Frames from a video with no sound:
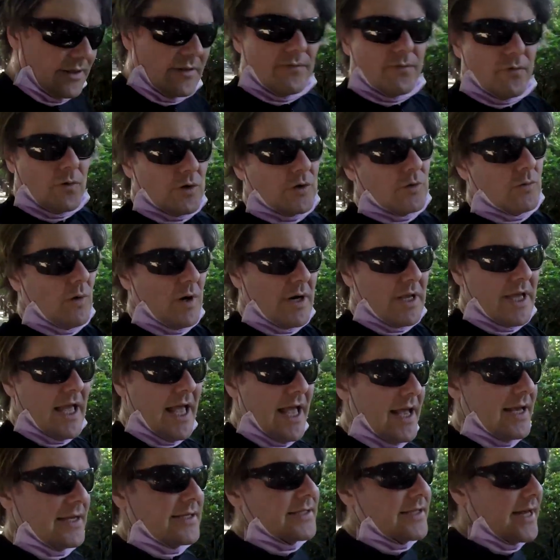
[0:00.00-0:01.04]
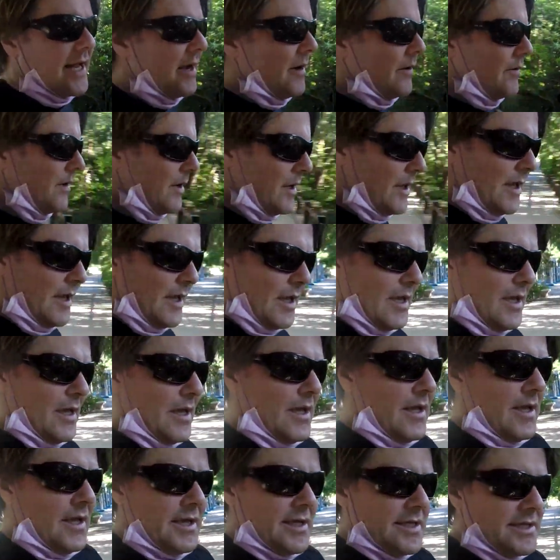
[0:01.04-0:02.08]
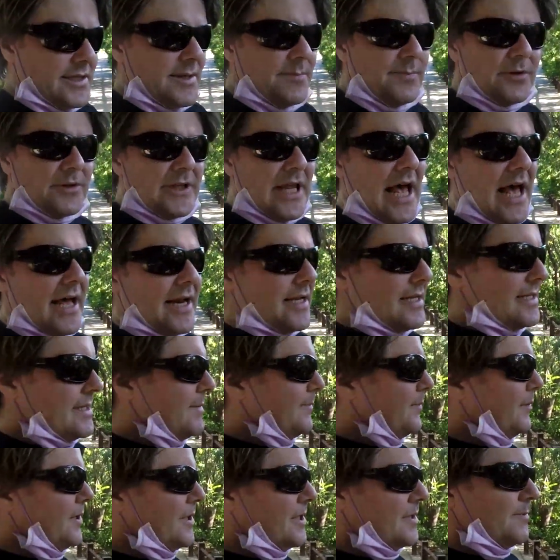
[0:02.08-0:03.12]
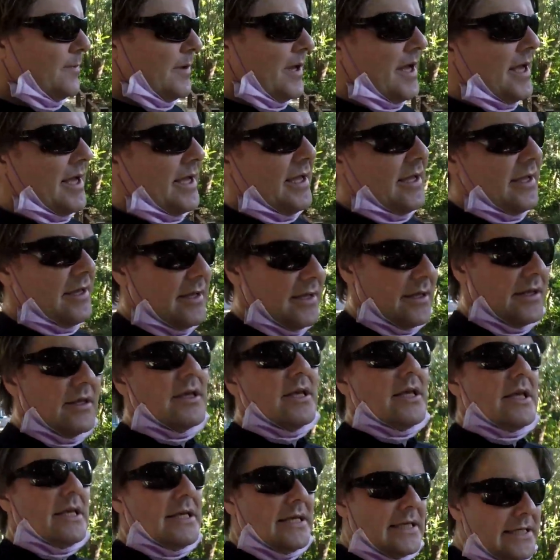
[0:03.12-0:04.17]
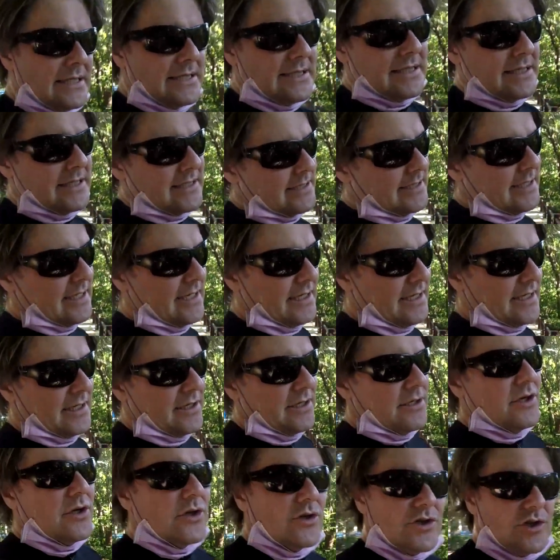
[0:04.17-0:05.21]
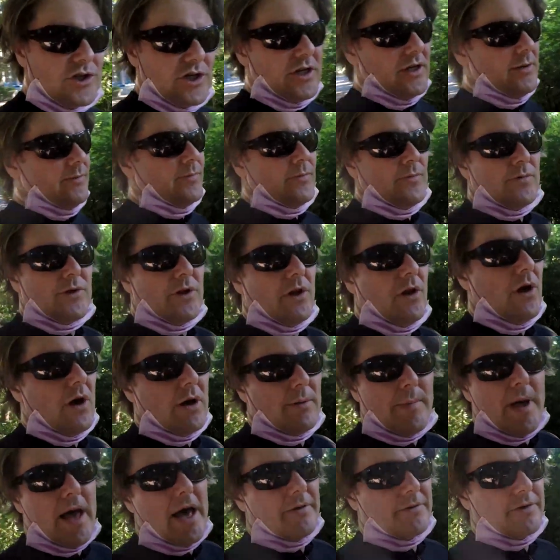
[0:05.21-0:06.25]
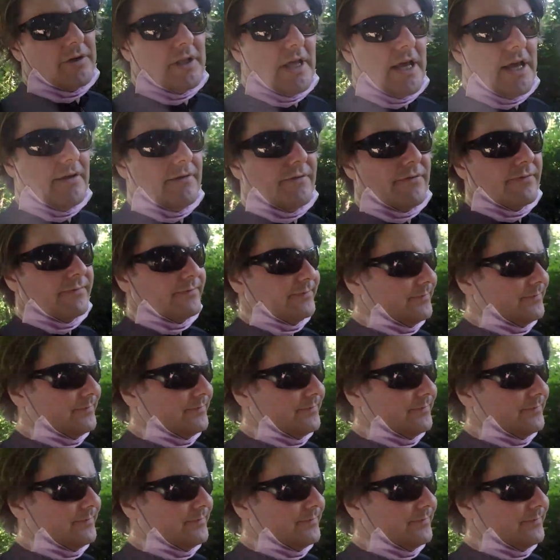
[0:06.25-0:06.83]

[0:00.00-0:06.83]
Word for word: the four twenty hands down. Simple data, simple display, easy to see, cheap with a long battery life.